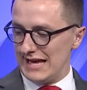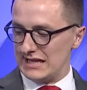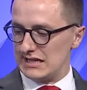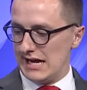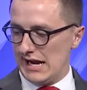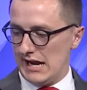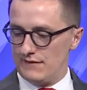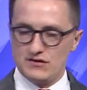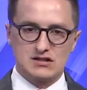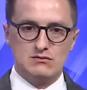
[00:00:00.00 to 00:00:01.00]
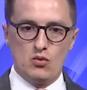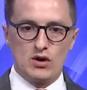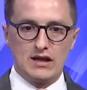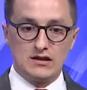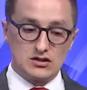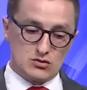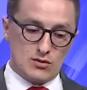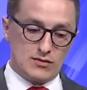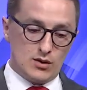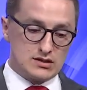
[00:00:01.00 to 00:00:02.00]
last night and this morning. This
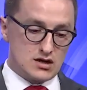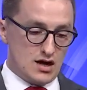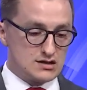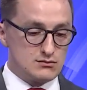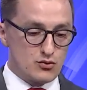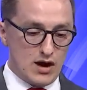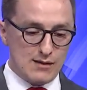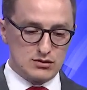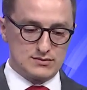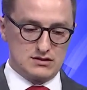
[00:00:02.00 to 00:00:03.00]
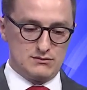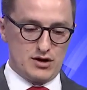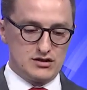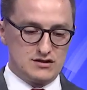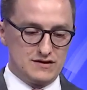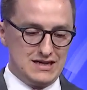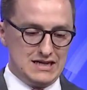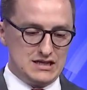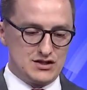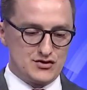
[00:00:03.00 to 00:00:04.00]
storm, though, has caused some problems in parts of
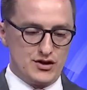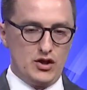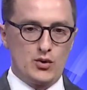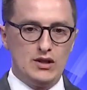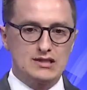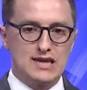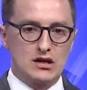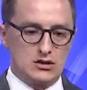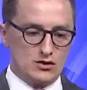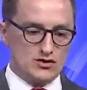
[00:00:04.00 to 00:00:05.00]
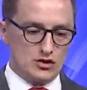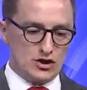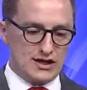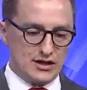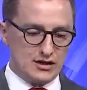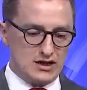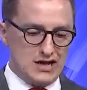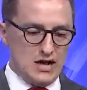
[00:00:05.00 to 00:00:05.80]
central Illinois. Let's take a closer look here.